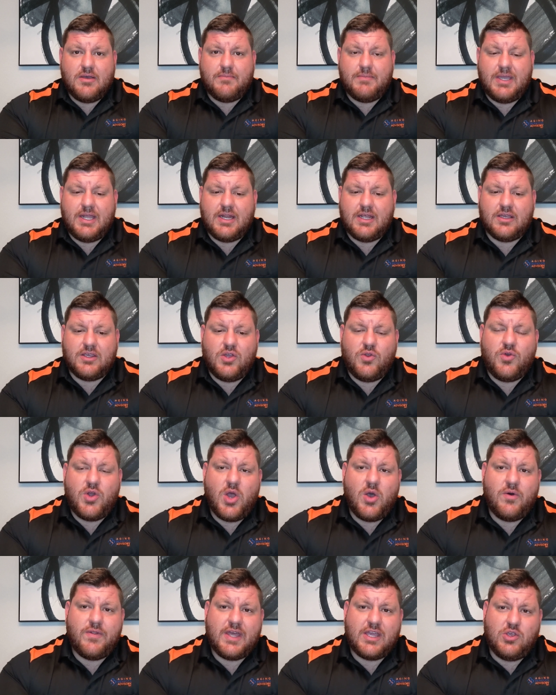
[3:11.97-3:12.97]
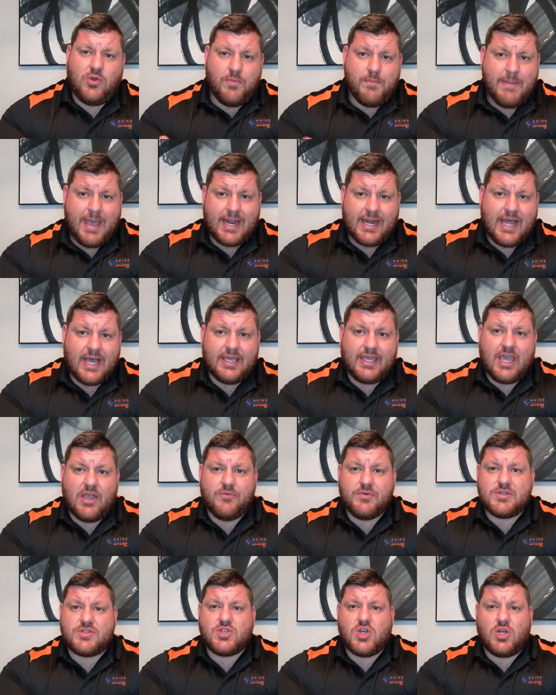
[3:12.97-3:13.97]
Meaning you know that you may not
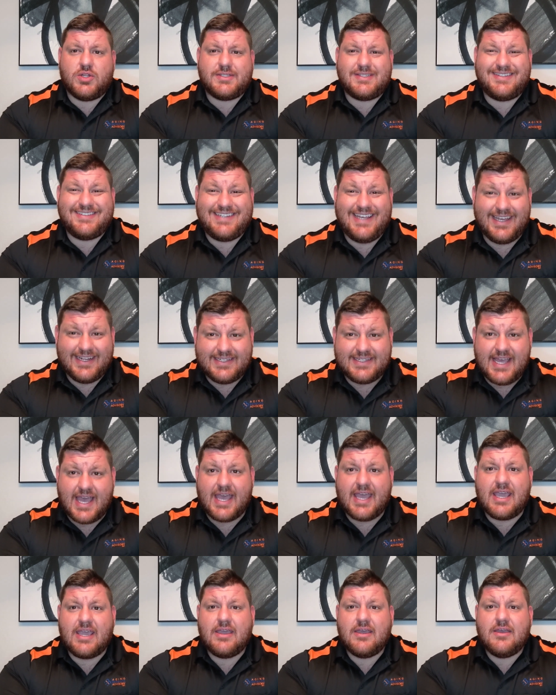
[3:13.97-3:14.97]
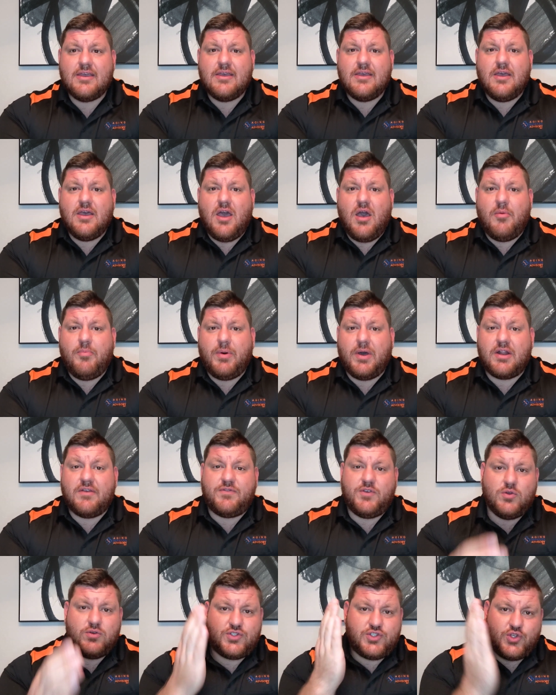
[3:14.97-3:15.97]
get results today, but
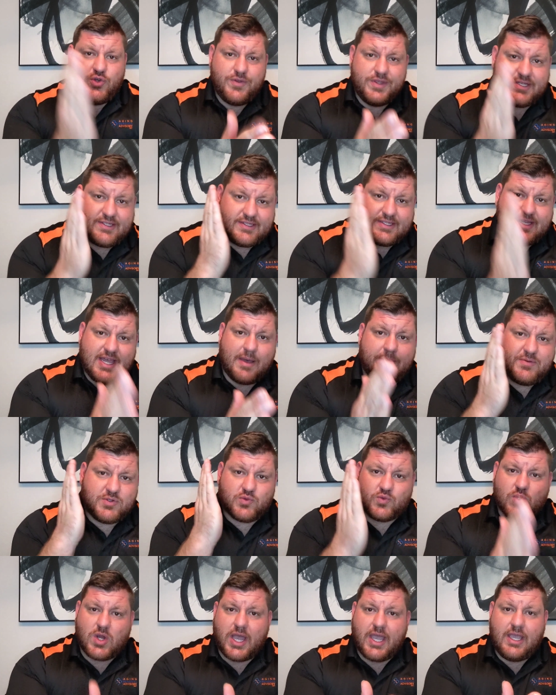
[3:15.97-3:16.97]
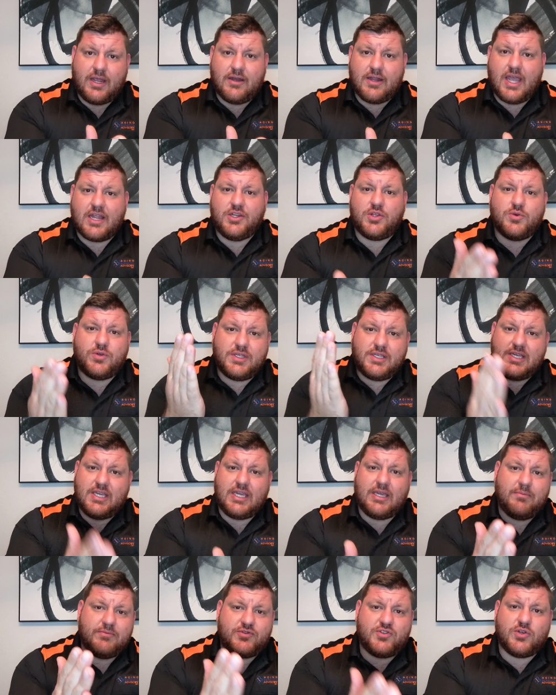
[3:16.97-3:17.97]
if you do the steps right and you
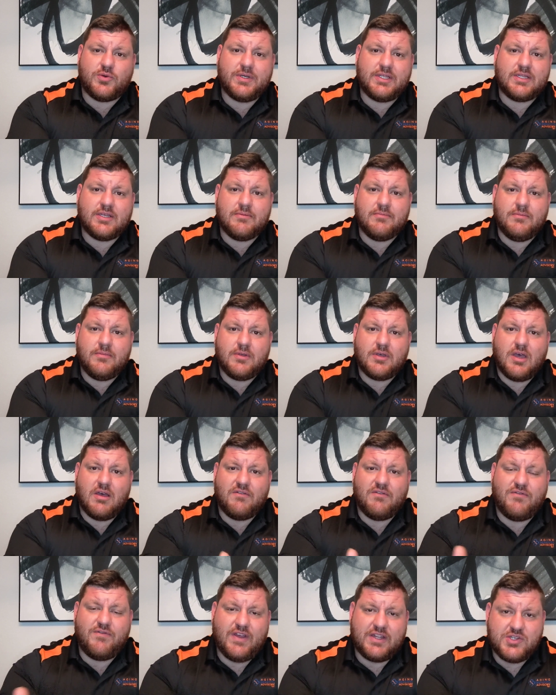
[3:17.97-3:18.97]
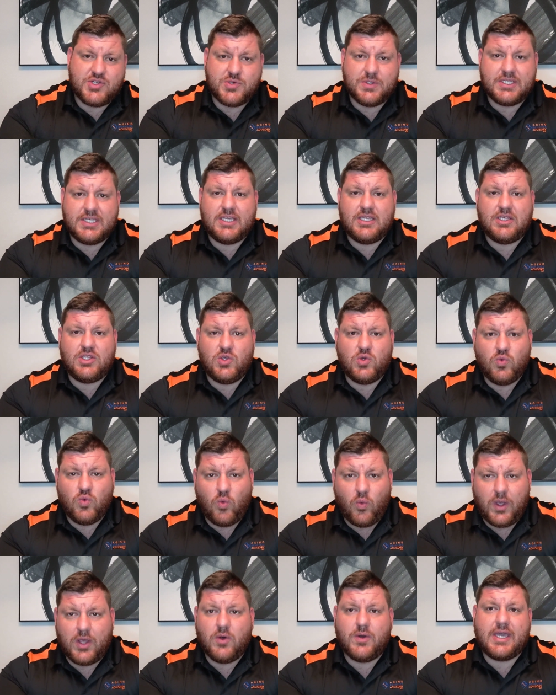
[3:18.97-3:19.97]
keep doing them, eventually you
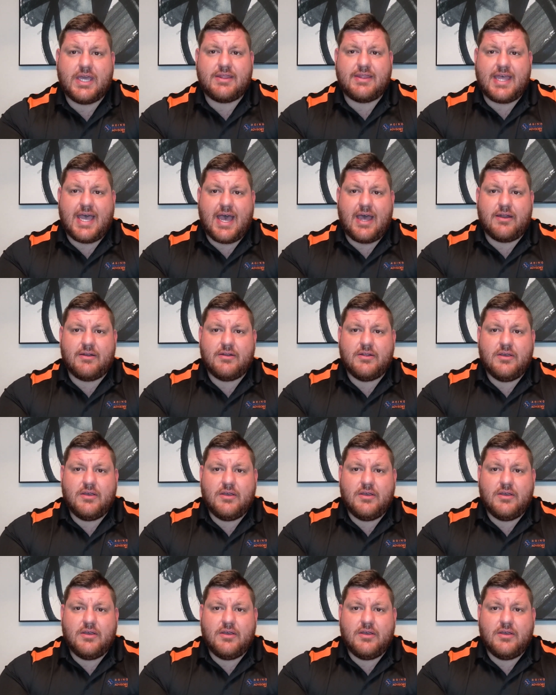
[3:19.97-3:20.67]
will get that